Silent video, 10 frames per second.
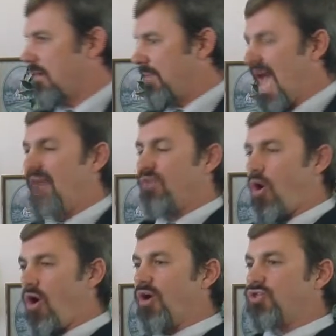But have a
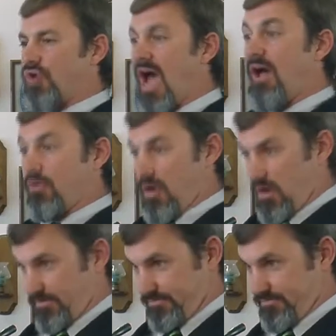hard trial
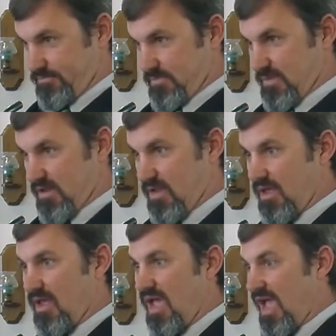come
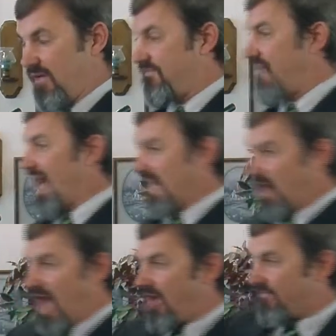and find
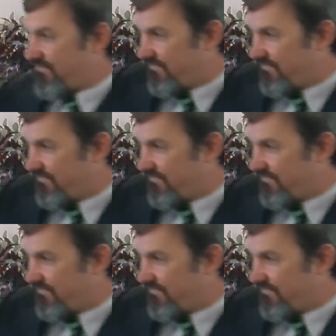out how